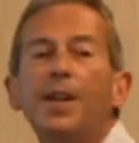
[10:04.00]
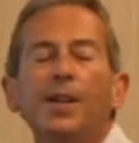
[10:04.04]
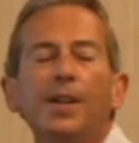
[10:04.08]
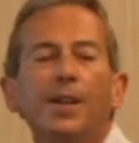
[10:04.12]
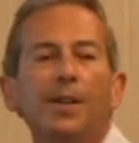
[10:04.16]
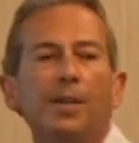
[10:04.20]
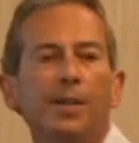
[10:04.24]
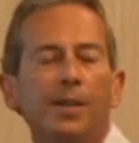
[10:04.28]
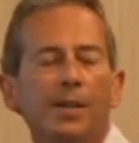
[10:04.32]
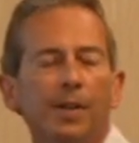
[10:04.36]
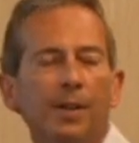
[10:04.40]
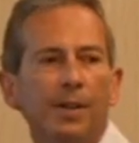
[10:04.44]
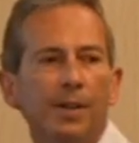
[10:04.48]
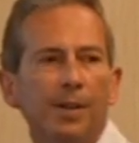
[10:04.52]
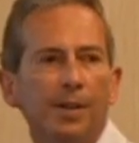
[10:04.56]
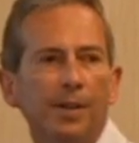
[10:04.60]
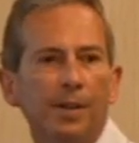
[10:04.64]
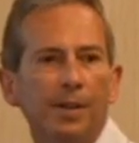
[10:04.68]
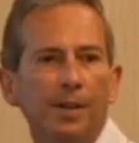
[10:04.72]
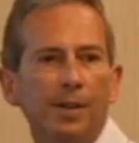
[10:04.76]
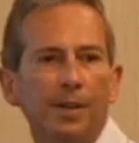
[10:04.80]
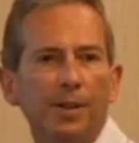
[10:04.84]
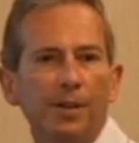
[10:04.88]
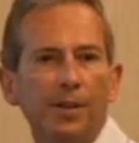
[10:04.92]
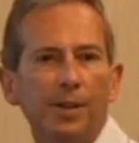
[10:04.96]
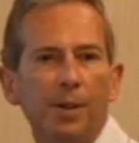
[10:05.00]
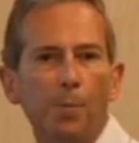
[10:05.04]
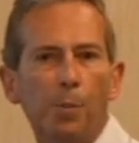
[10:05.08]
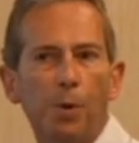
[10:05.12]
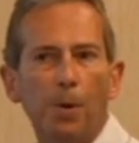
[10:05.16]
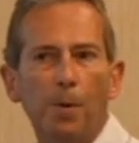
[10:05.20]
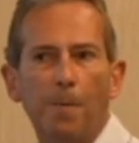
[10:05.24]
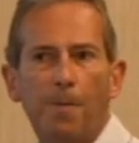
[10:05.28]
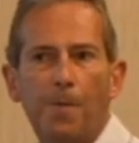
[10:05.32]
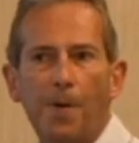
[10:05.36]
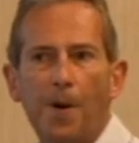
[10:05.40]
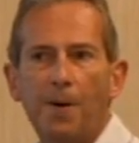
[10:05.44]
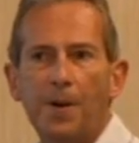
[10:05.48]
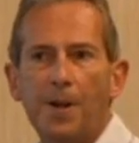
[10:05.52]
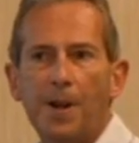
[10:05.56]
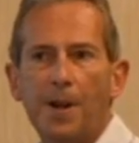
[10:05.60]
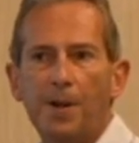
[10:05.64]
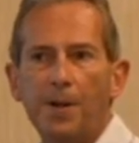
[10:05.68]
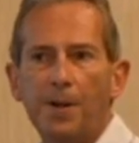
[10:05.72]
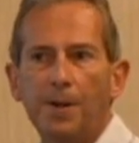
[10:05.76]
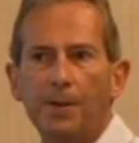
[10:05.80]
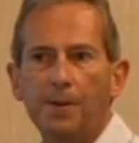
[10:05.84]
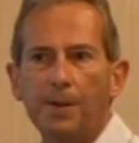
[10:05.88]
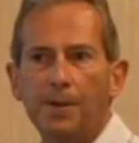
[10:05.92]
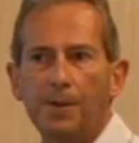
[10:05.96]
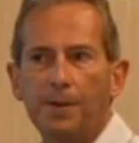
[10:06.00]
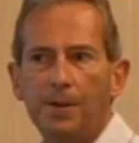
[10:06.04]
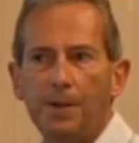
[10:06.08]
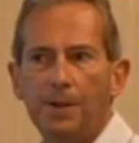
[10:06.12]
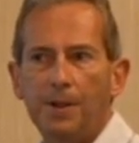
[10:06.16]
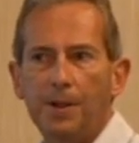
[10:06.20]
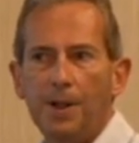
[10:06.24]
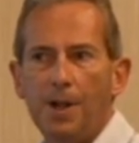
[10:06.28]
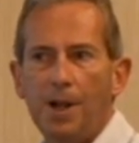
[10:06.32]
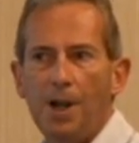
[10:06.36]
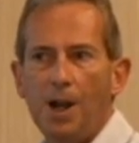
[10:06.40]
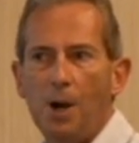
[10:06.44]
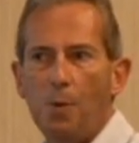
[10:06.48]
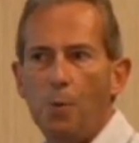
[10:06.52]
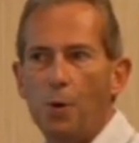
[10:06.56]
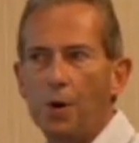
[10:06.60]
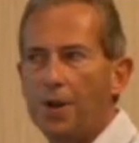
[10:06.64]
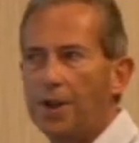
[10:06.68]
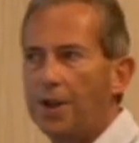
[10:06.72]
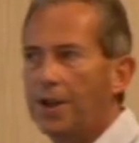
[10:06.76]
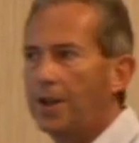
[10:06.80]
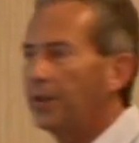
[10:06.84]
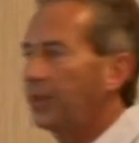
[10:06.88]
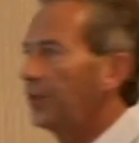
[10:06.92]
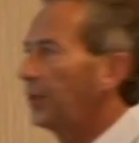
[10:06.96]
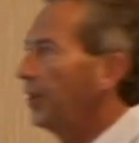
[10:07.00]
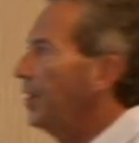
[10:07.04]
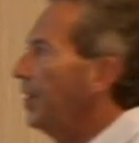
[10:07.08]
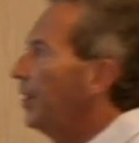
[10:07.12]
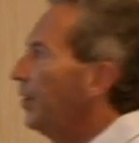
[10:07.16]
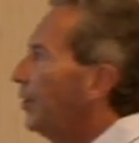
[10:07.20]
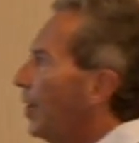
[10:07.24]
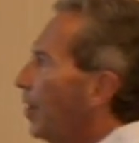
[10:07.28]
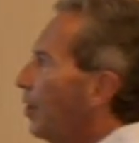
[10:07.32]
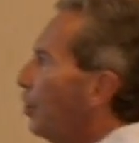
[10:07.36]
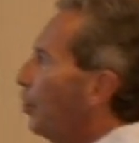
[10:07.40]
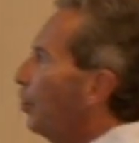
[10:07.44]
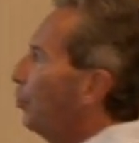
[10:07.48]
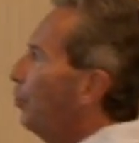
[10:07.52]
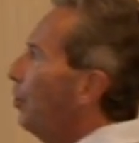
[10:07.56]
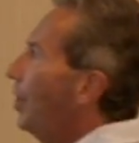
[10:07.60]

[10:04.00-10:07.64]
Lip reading: in the portfolio. And what you can see is that